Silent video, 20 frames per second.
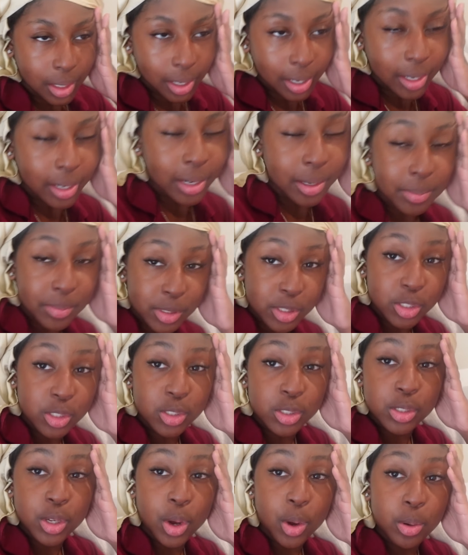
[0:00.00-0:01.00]
and I'm
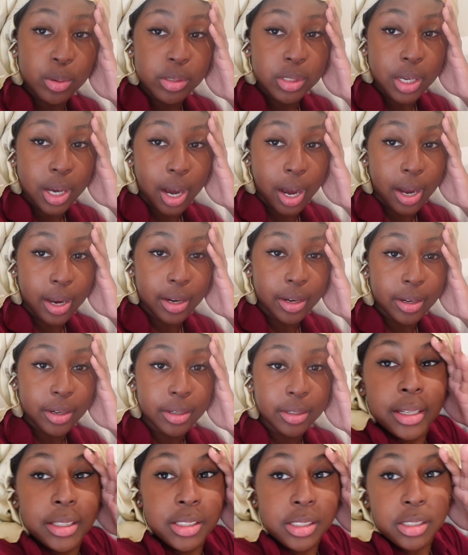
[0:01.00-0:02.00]
so
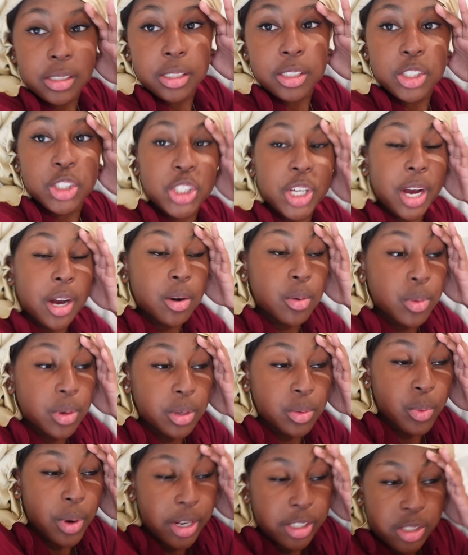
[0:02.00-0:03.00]
tired. I just took a
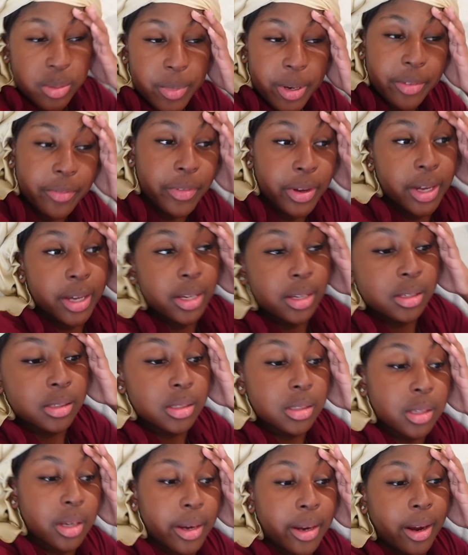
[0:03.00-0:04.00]
shower, washed my
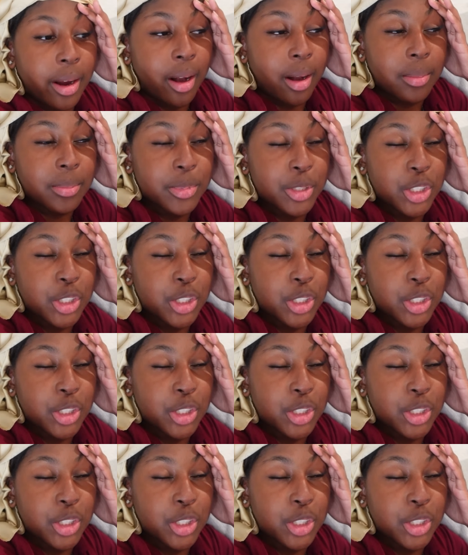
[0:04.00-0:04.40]
face. Like I'm